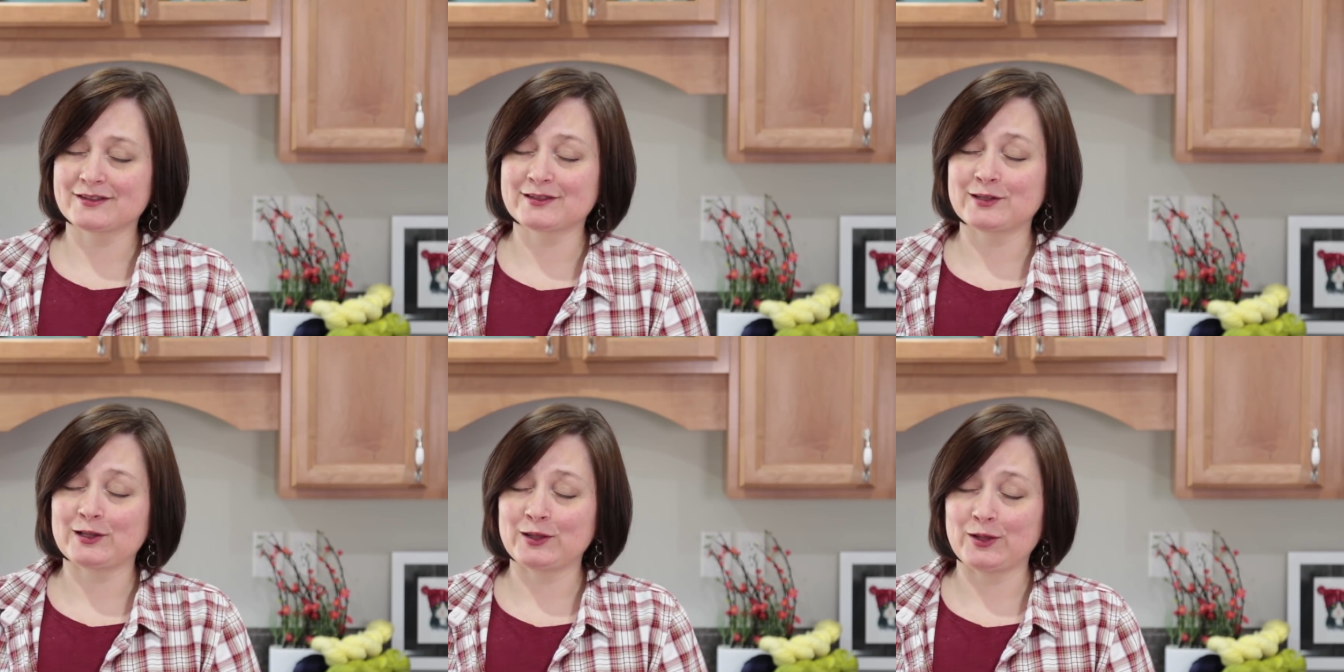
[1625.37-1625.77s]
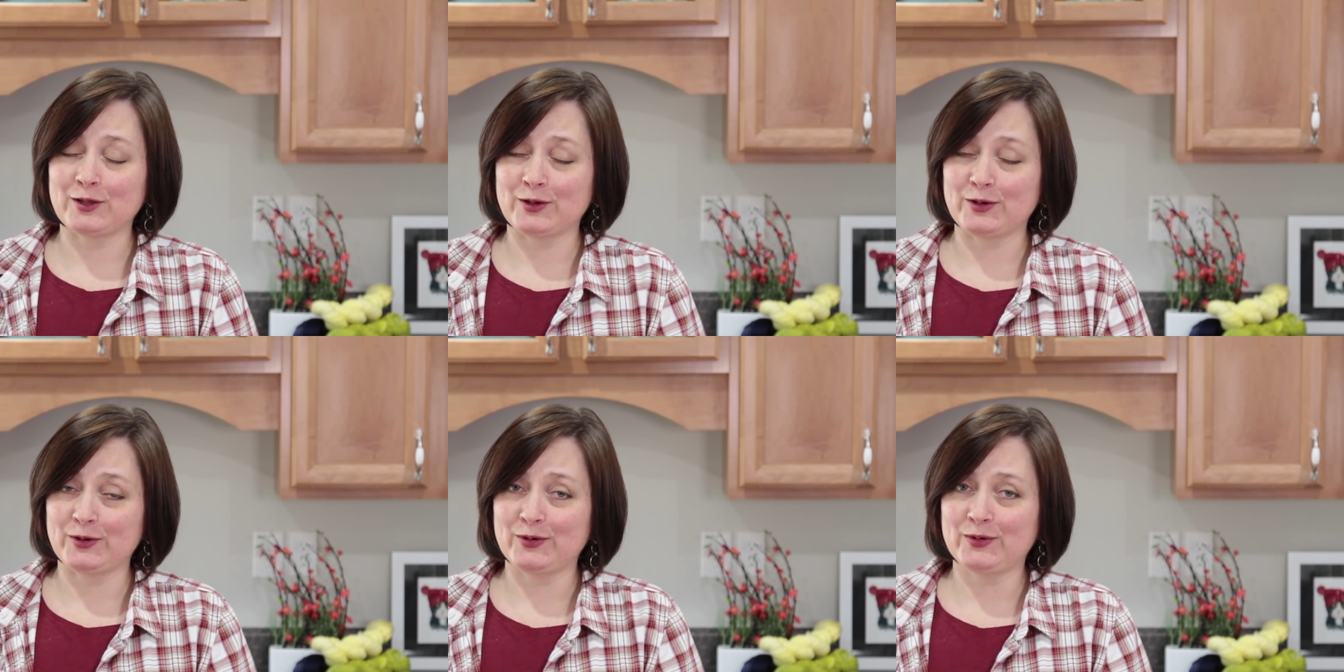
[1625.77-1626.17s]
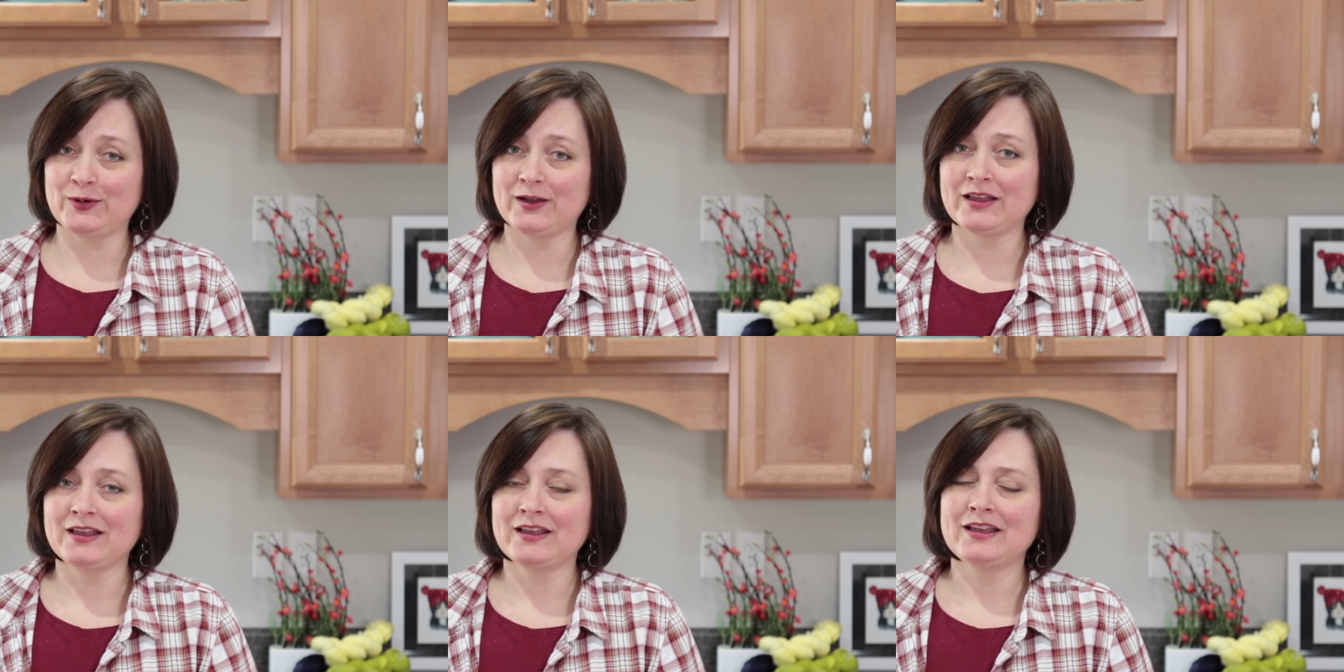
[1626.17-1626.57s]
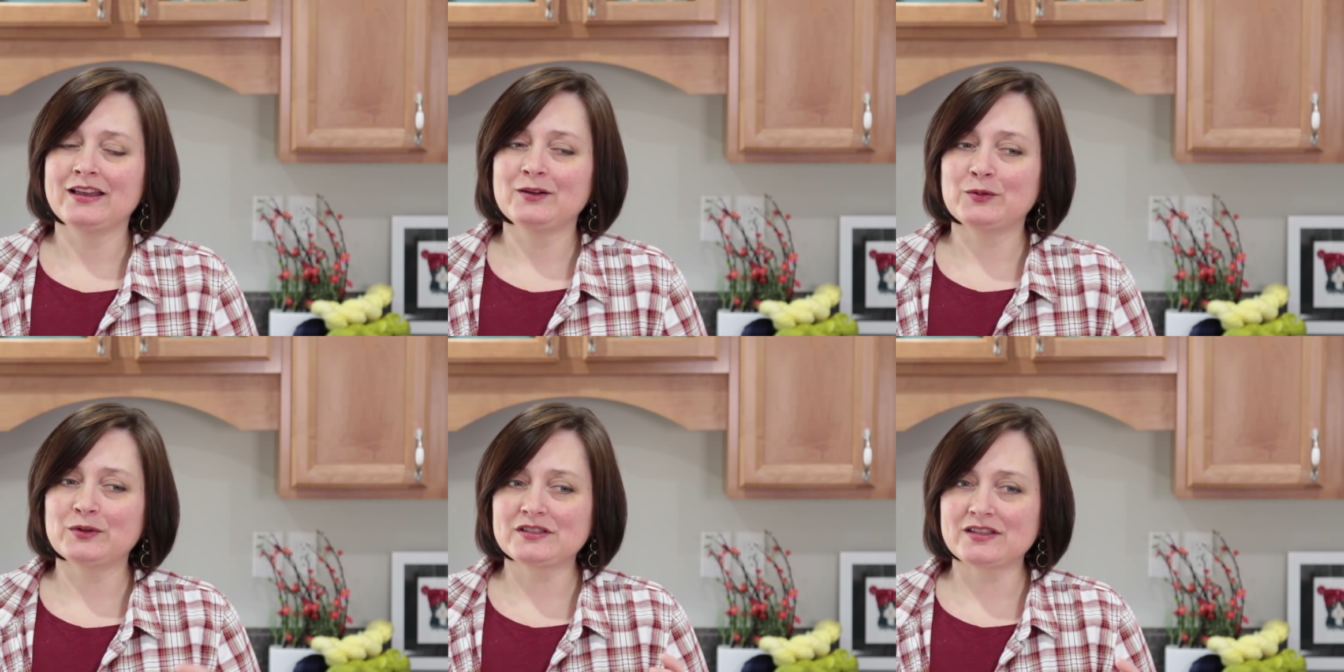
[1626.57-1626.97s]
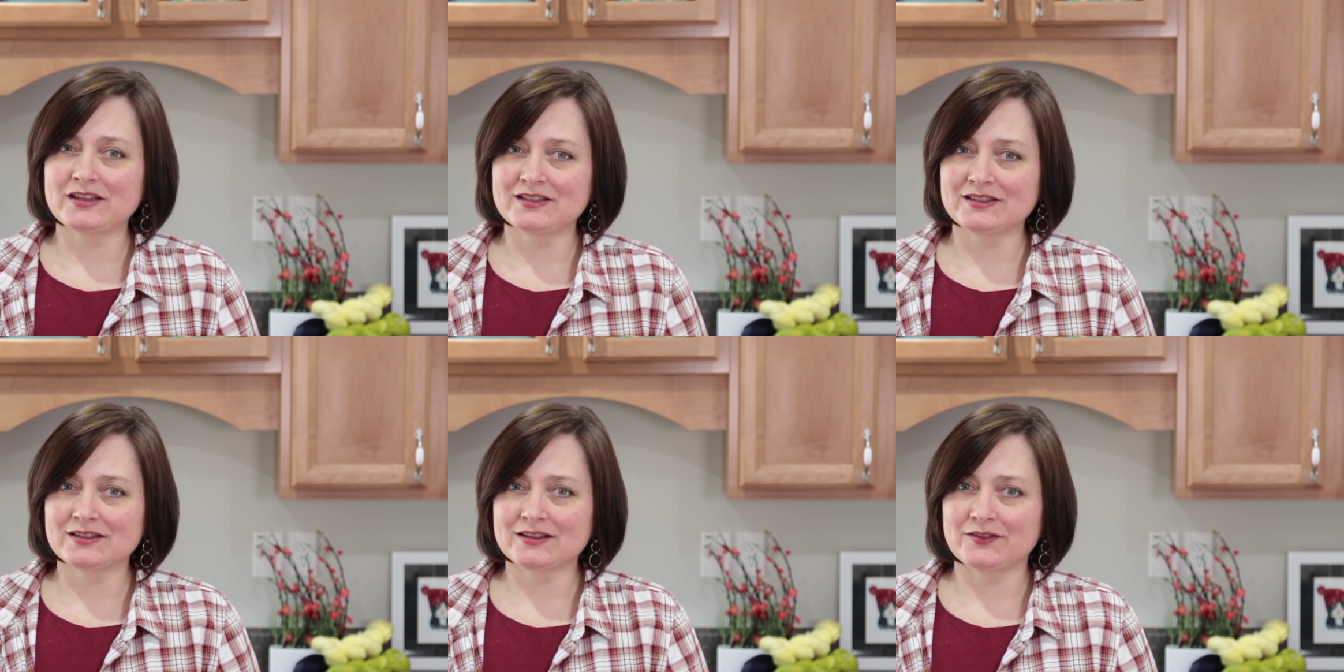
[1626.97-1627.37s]
slow. Once I
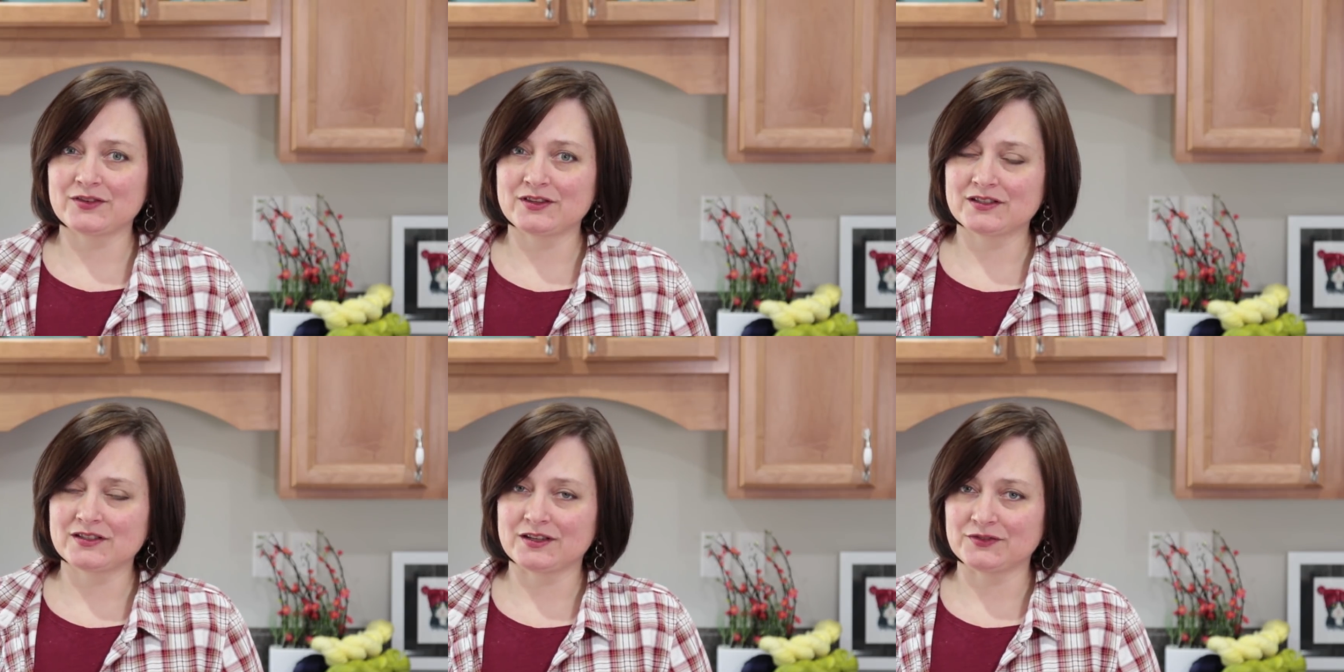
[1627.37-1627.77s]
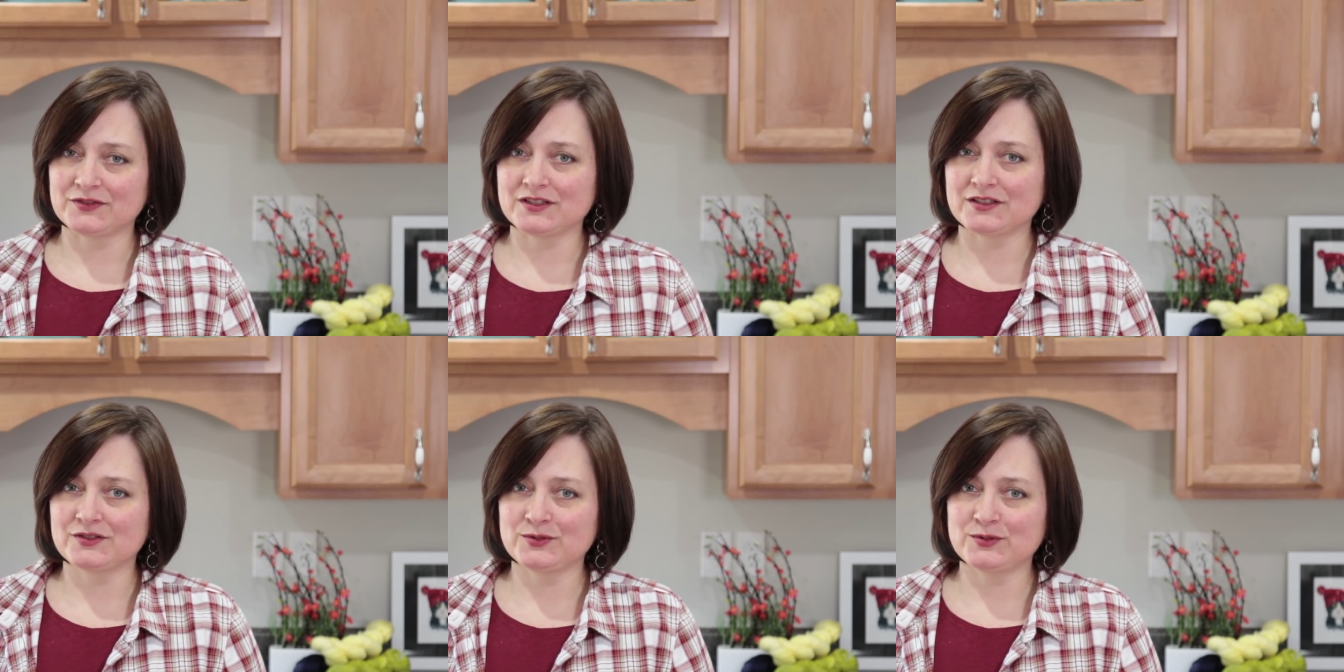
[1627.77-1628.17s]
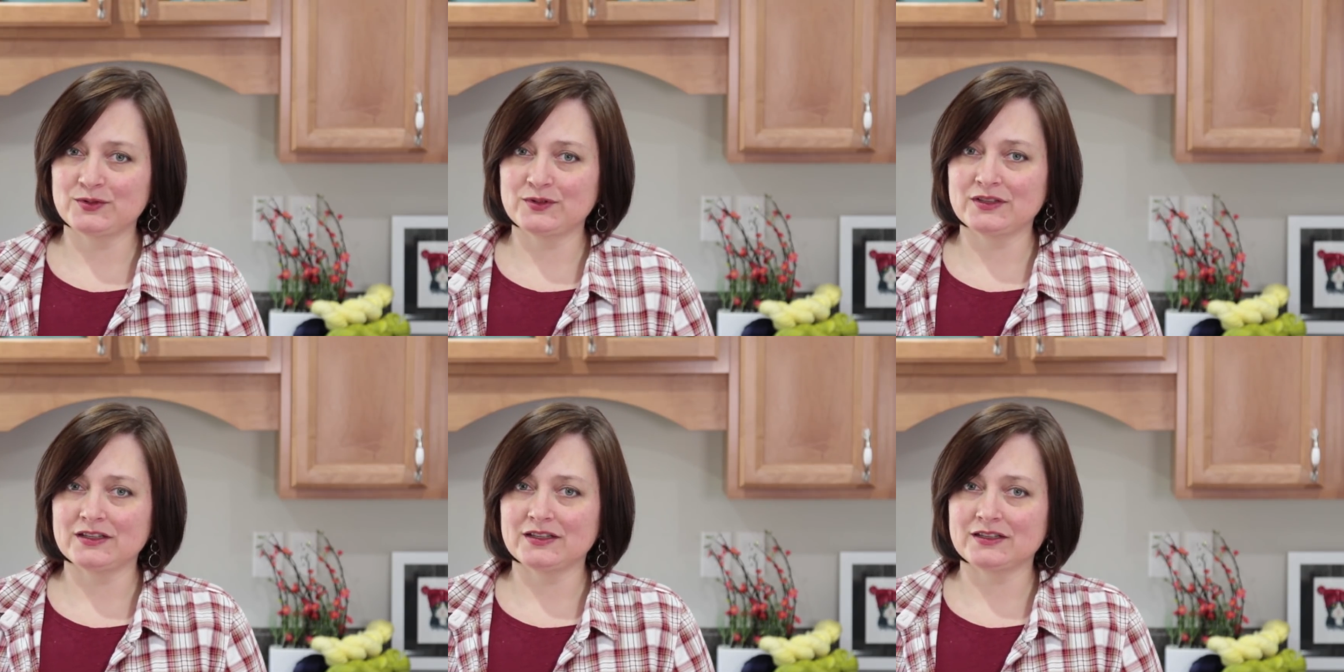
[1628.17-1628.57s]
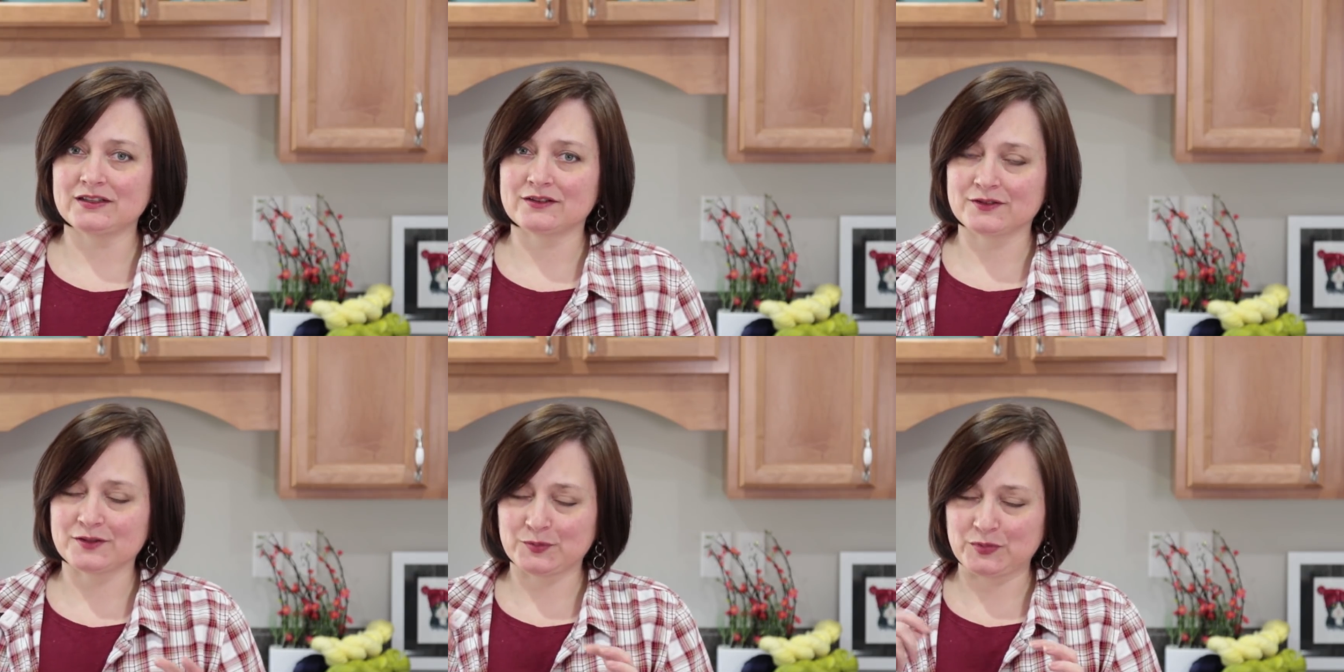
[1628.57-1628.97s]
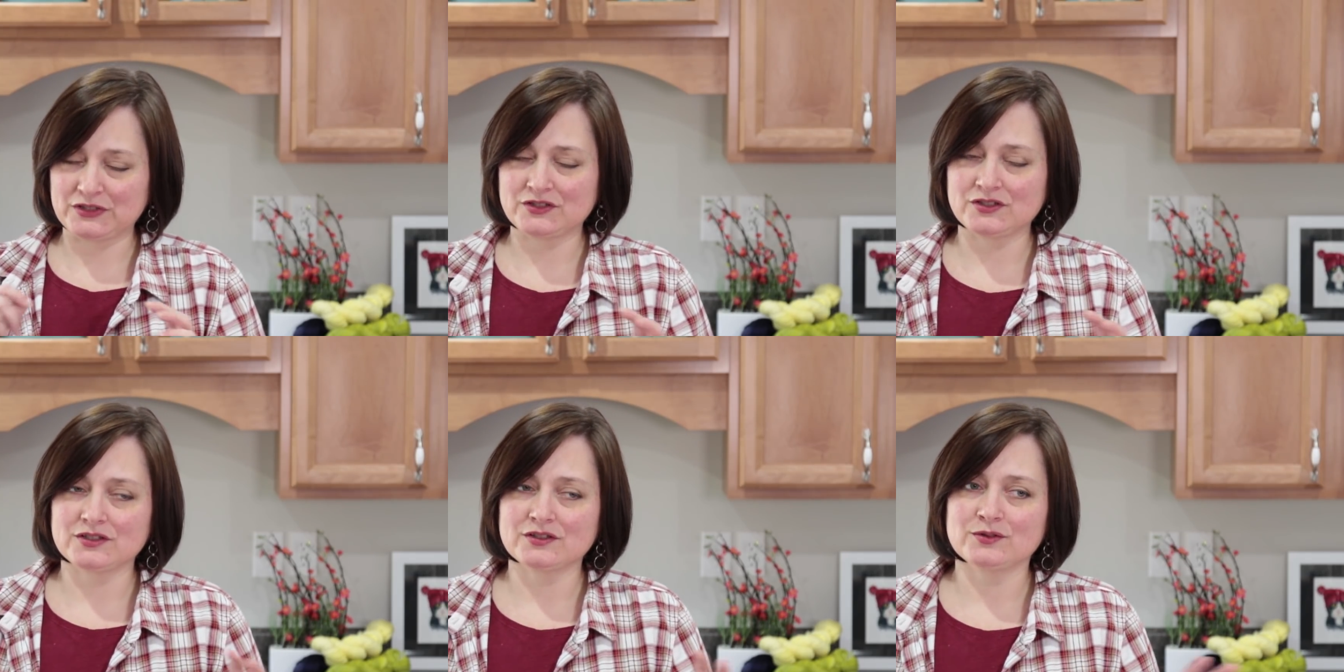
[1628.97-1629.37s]
discovered the tufting tool or the
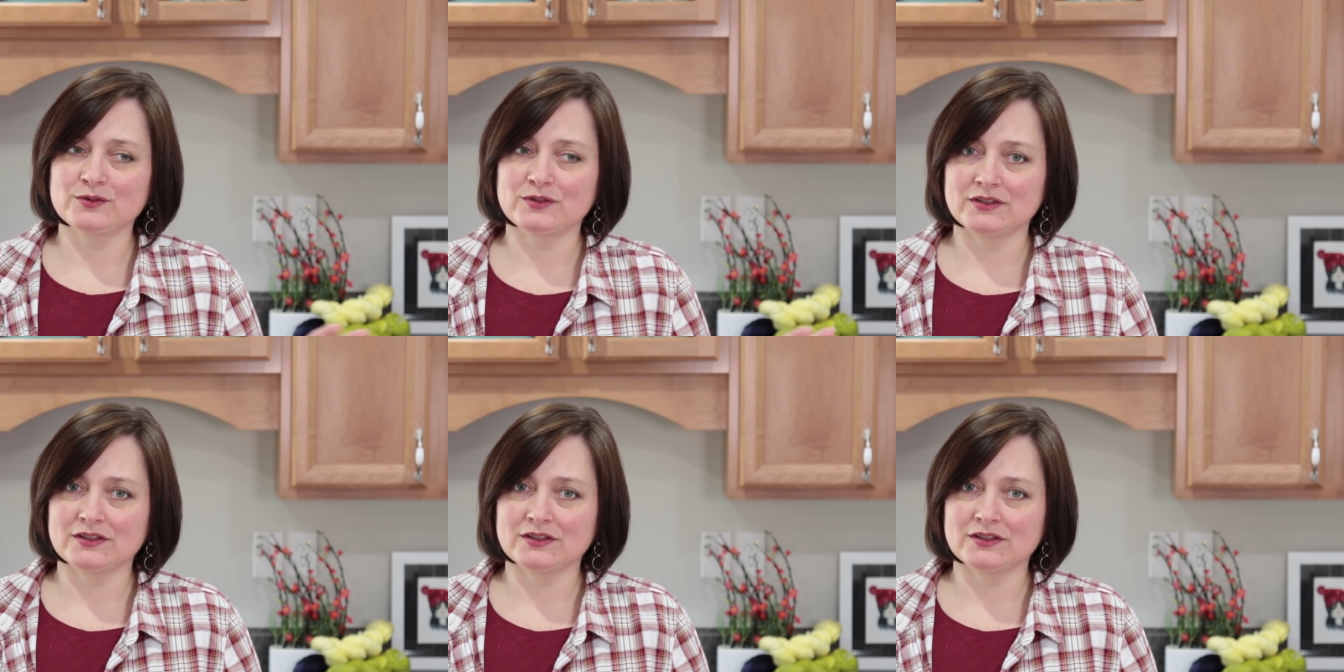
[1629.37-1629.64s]
punching tool,